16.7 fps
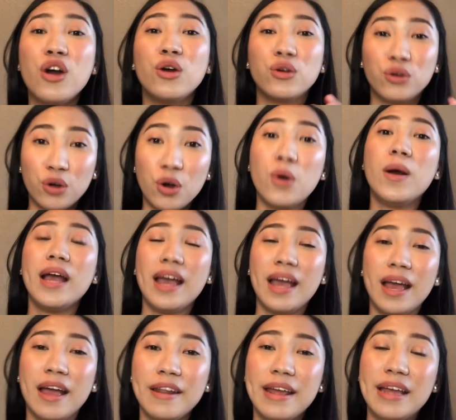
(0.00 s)
Go
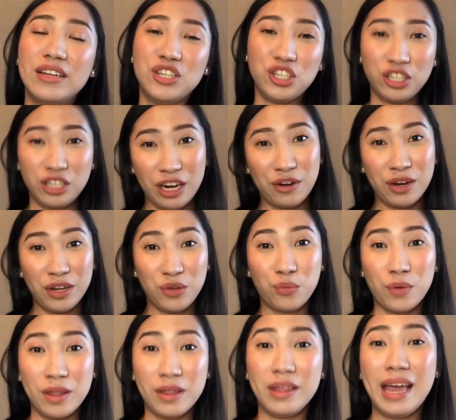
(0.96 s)
ahead and share it
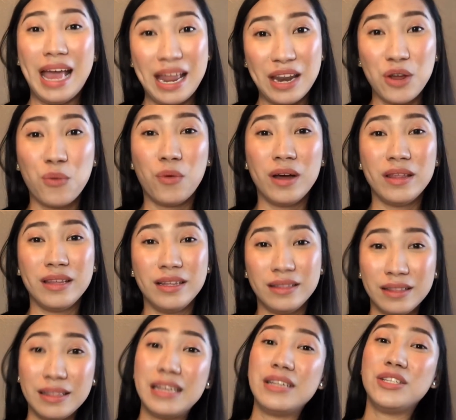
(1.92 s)
with anyone that
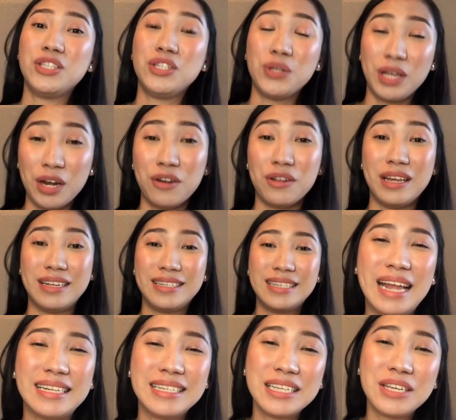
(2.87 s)
needs to hear this.
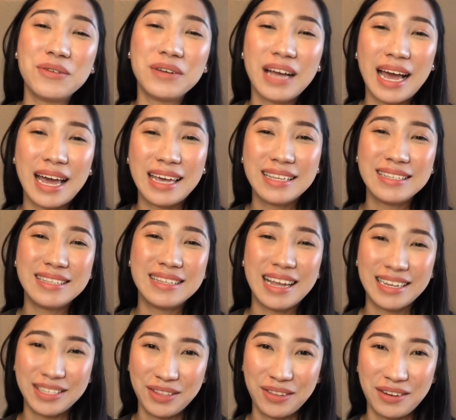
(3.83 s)
And see you guys
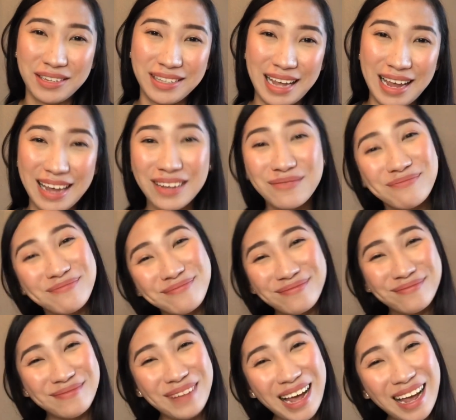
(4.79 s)
next Thursday.
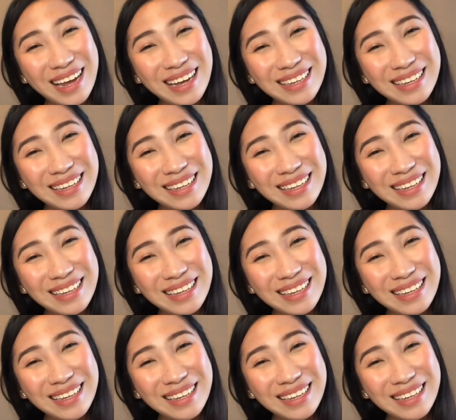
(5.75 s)
Bye!